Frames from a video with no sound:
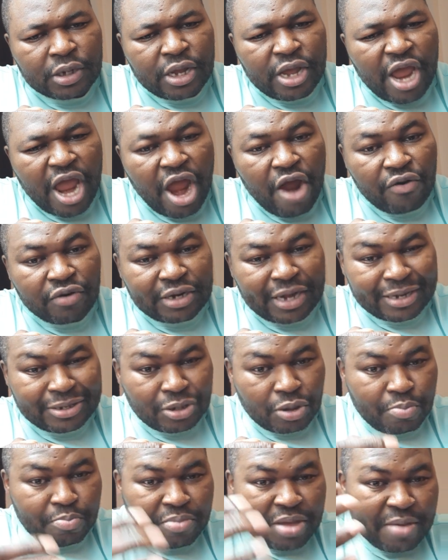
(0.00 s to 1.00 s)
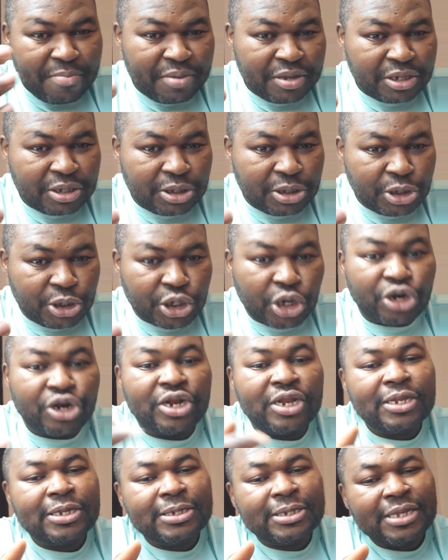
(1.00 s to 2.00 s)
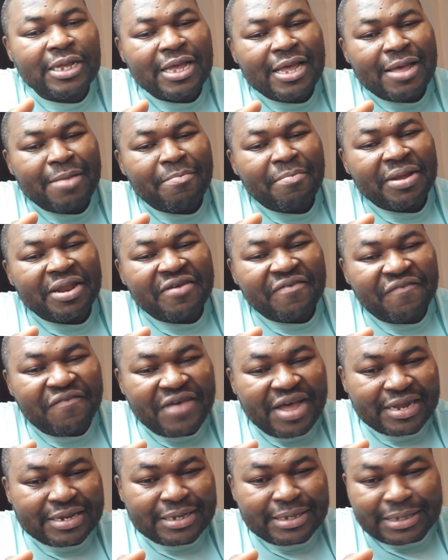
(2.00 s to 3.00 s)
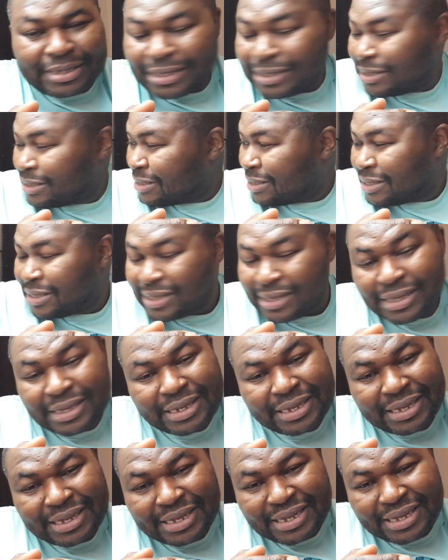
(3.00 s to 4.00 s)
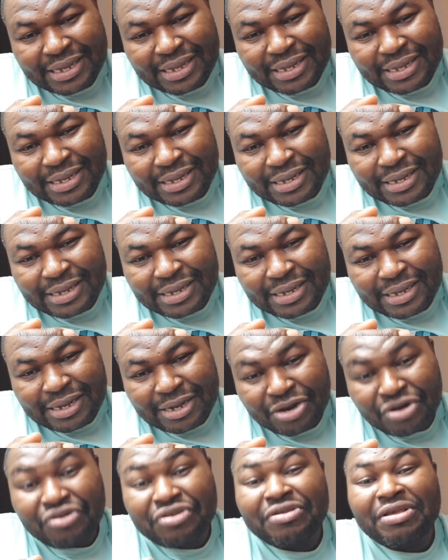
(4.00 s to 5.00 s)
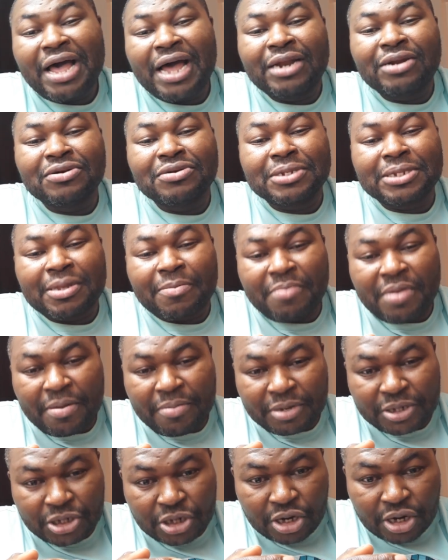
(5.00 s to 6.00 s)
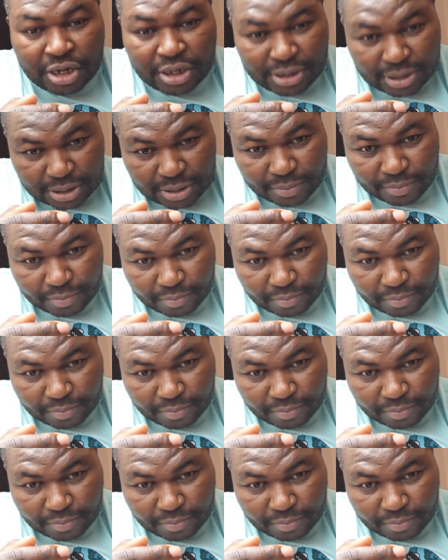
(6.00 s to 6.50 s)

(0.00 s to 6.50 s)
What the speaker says: Eric Tato baby journalist. But the fact is this: Chris Ano is the baby journalist.